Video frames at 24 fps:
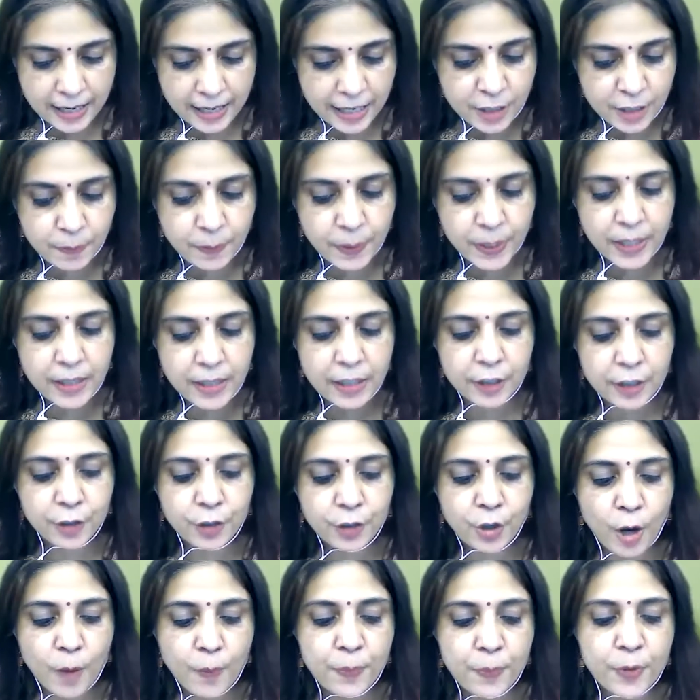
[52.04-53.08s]
and has been a
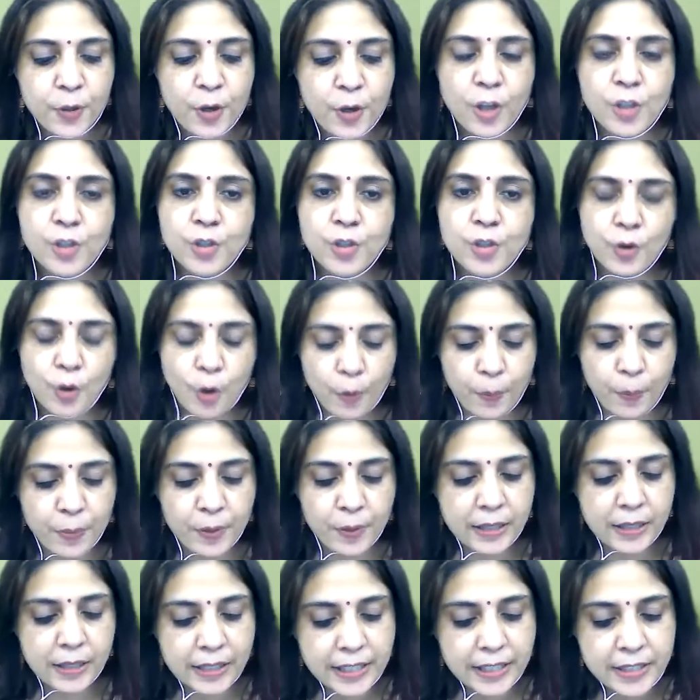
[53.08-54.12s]
top-notch
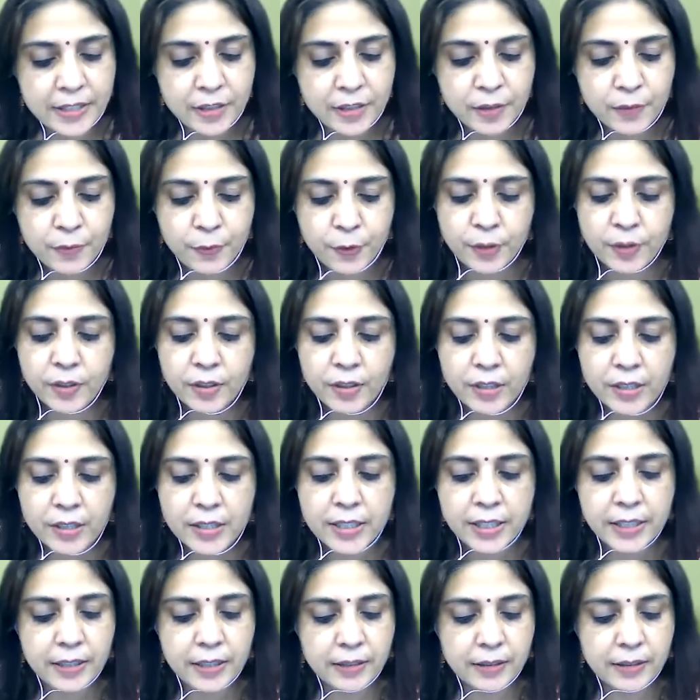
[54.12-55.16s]
corporate leader for
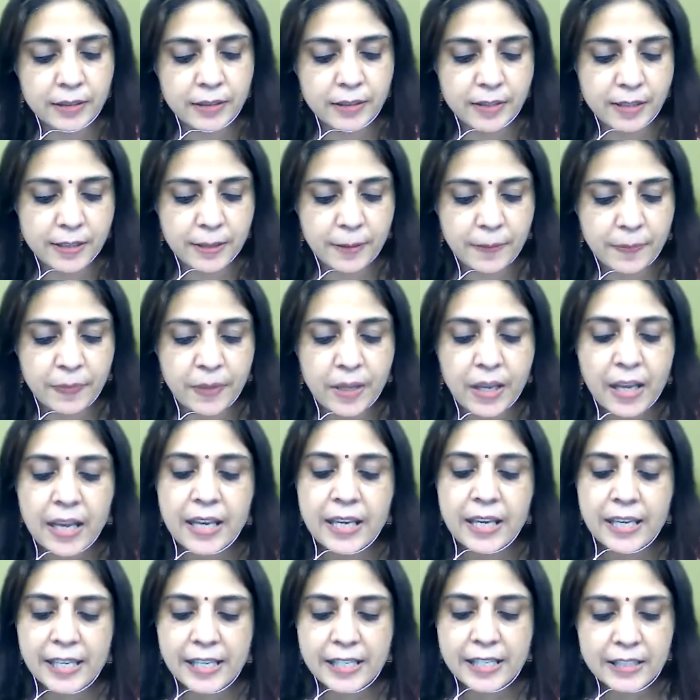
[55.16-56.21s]
30 years.
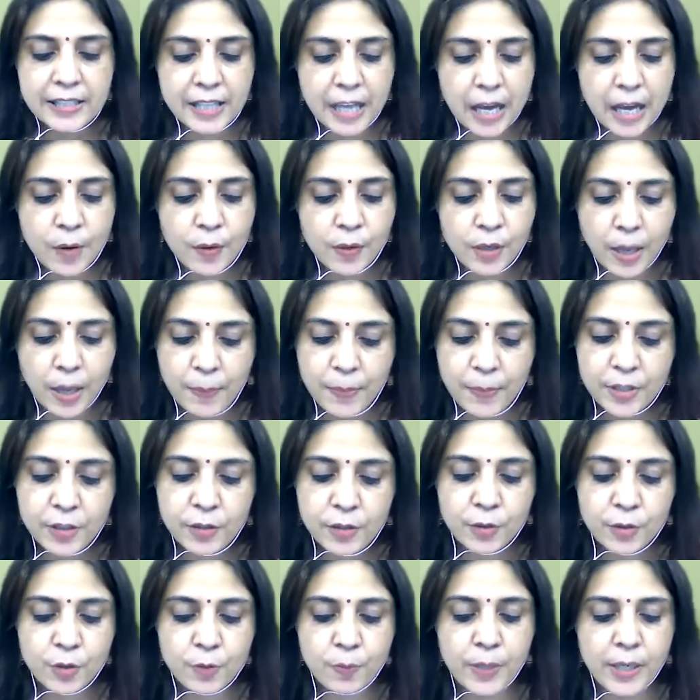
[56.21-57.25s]
He is now
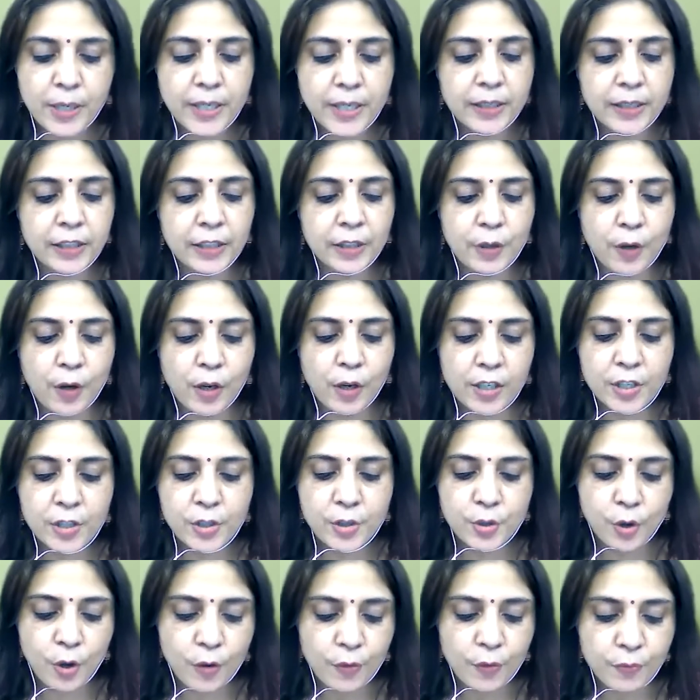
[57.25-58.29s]
committed to spreading the
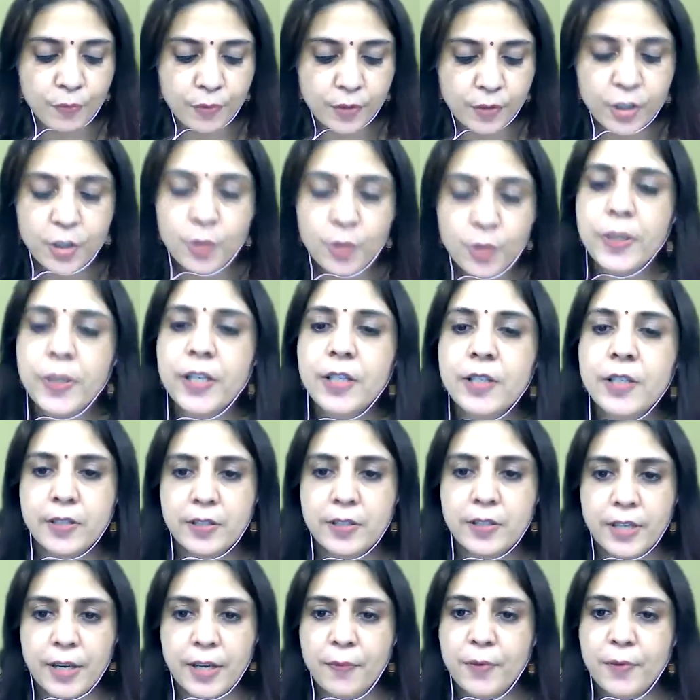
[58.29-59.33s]
knowledge of Kashmir
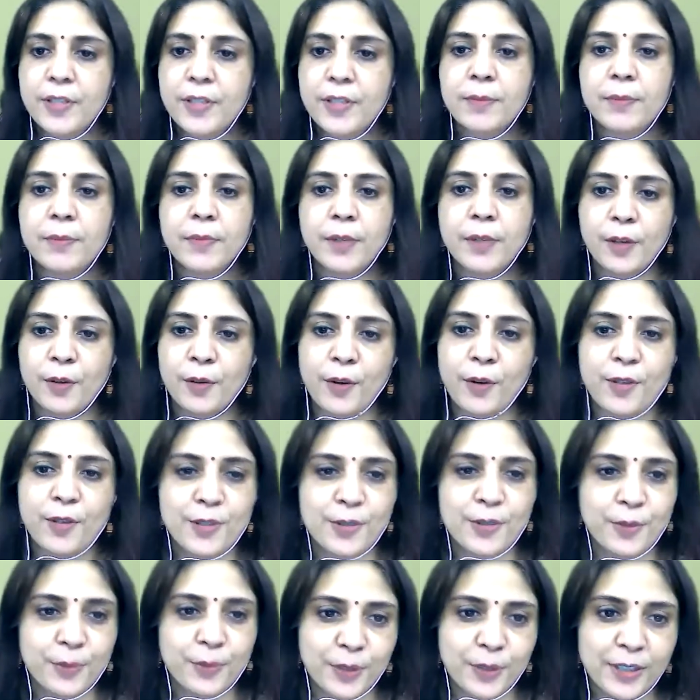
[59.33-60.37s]
Shaivism
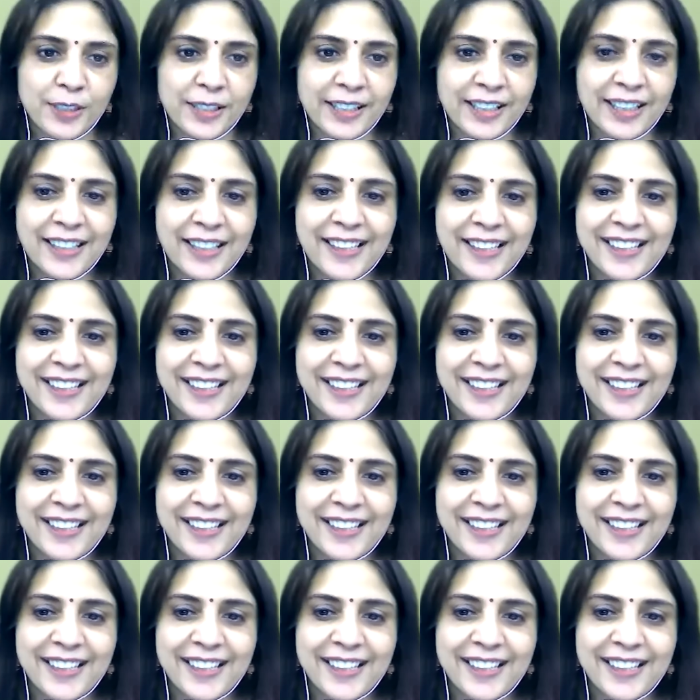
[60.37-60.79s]
across the world.